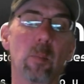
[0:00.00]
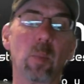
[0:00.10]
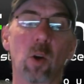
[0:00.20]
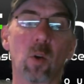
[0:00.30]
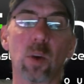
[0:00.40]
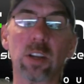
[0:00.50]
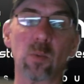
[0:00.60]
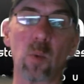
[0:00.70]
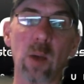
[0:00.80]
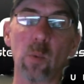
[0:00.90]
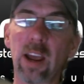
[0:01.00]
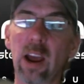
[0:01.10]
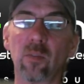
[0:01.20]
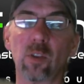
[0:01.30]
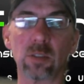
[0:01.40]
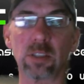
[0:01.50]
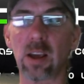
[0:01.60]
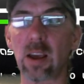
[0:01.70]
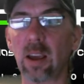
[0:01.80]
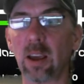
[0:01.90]
The whole reason why we have those
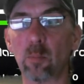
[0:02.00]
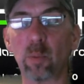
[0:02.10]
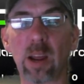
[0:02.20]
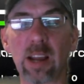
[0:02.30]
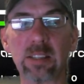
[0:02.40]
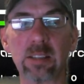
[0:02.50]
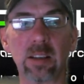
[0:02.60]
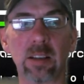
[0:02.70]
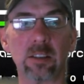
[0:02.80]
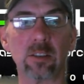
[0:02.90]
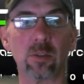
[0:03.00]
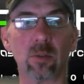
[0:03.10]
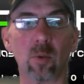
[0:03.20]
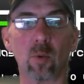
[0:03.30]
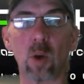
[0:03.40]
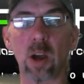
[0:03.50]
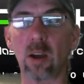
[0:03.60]
in place is to